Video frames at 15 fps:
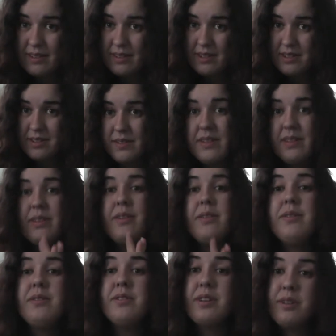for those of you
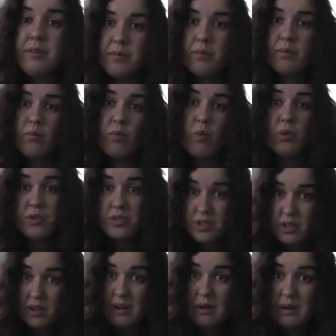who don't want
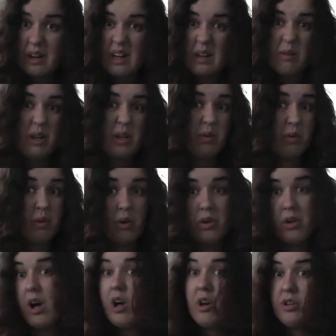to go out on Halloween
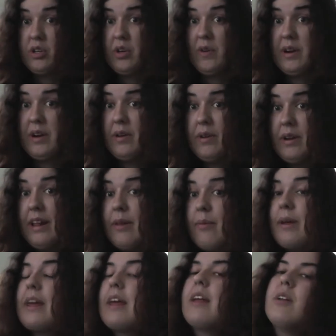or aren't going out on
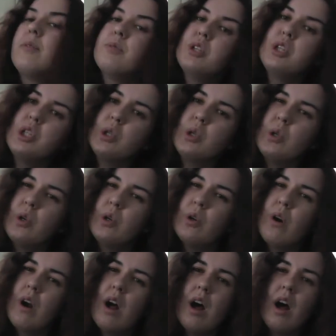Halloween, I'm
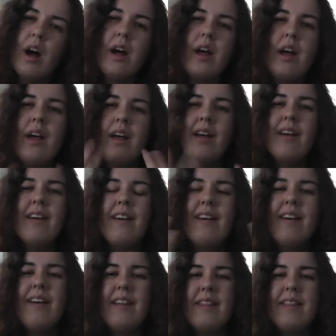sure
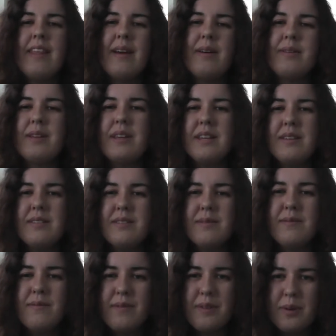there is
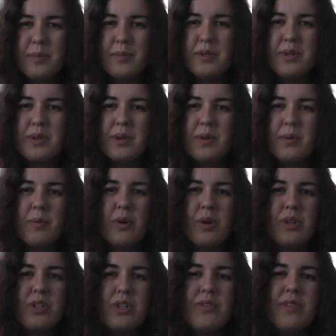some films you can
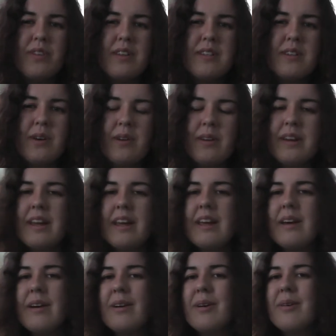watch for this
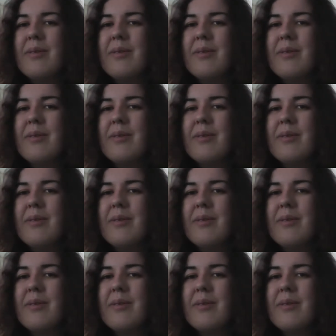holiday.